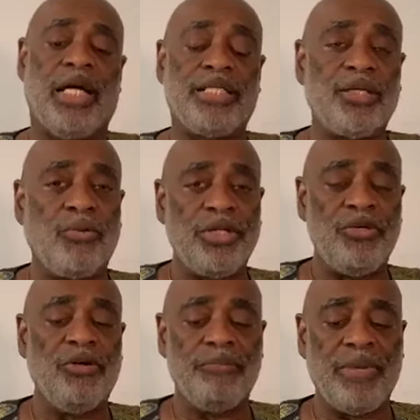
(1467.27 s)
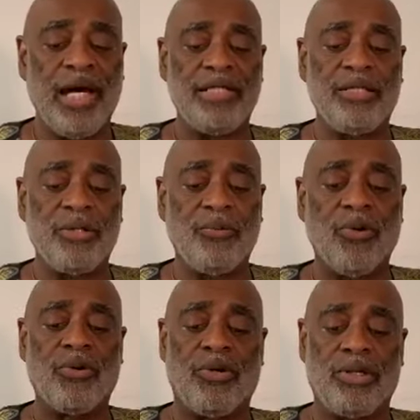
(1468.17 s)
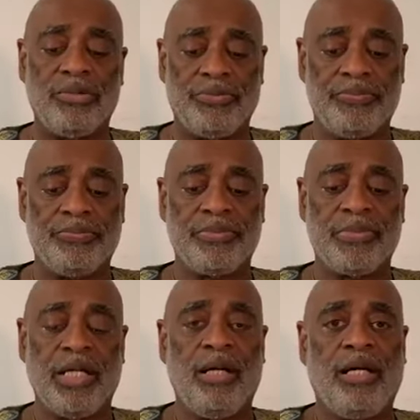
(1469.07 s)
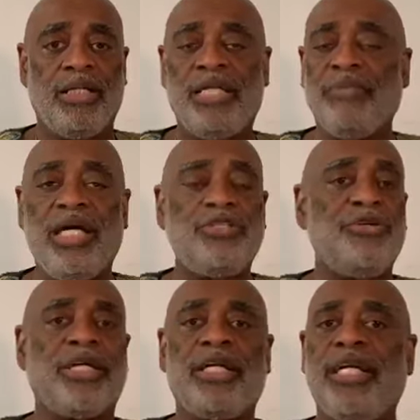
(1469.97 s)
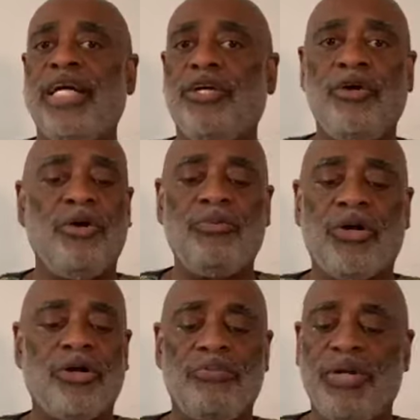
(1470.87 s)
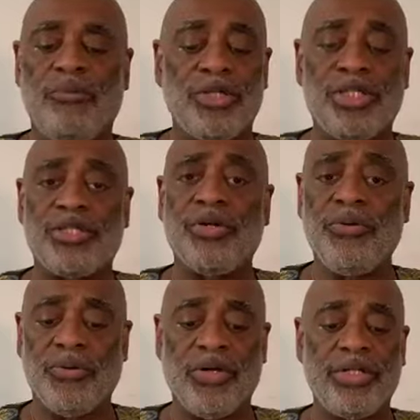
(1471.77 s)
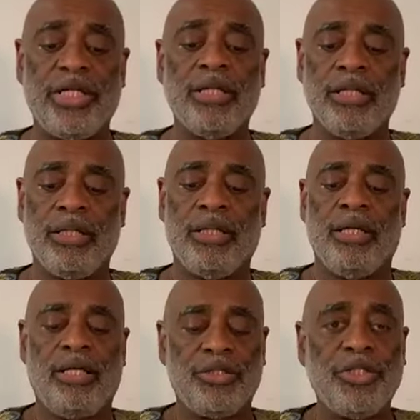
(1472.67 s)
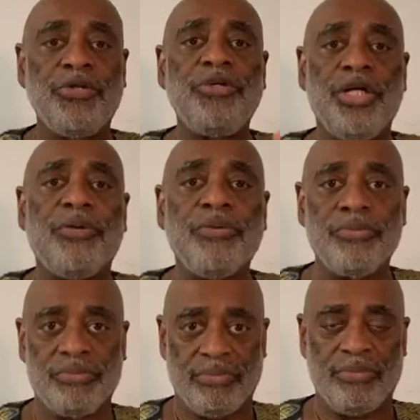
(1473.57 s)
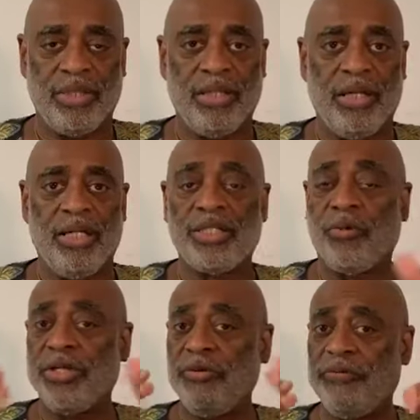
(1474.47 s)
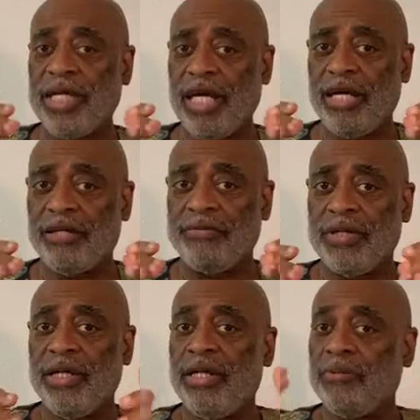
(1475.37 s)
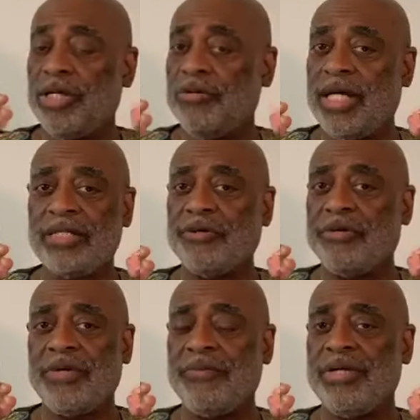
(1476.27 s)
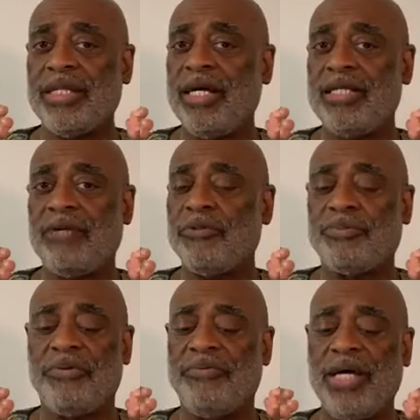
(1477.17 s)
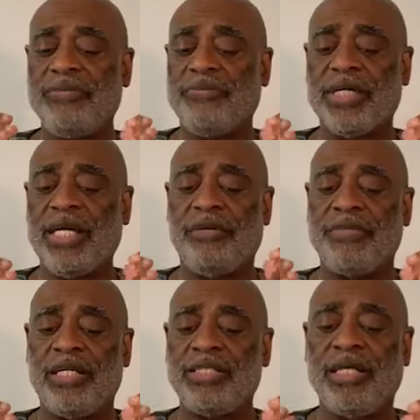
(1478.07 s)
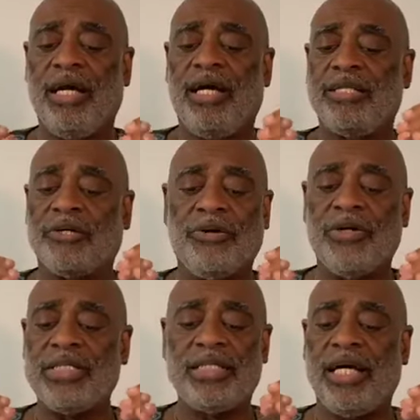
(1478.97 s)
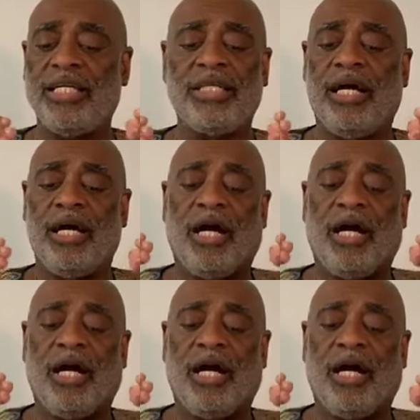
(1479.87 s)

And so when you abandon the world, it means you're going to let your world be restored to you. So when you forgive, when you let go of everything that would prevent forgiveness, the Course says